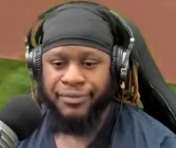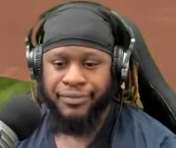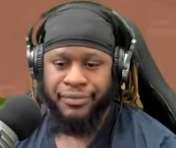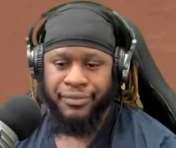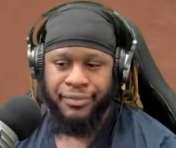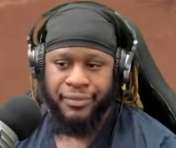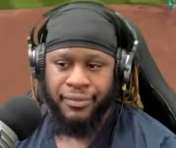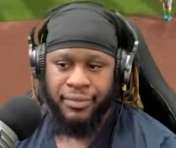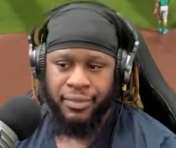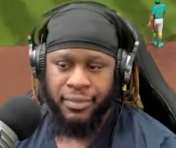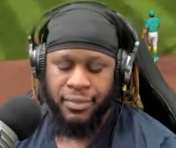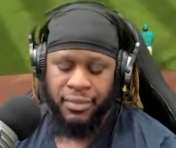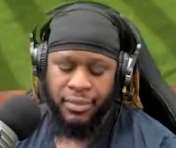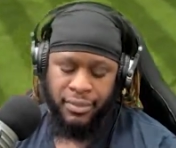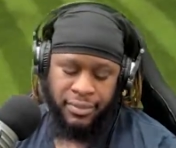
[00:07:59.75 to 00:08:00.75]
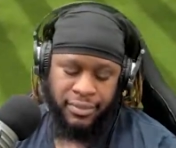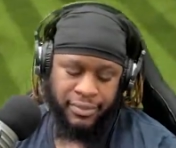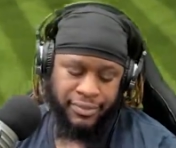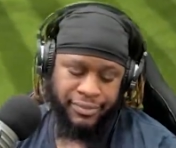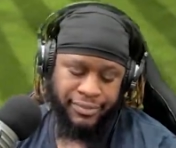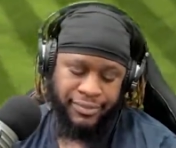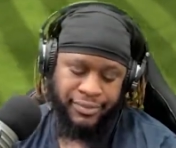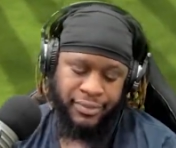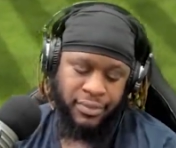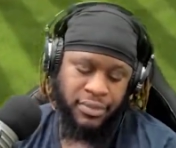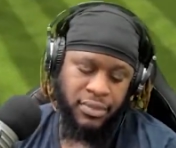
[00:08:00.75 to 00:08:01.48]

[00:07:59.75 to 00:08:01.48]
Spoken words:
(silence)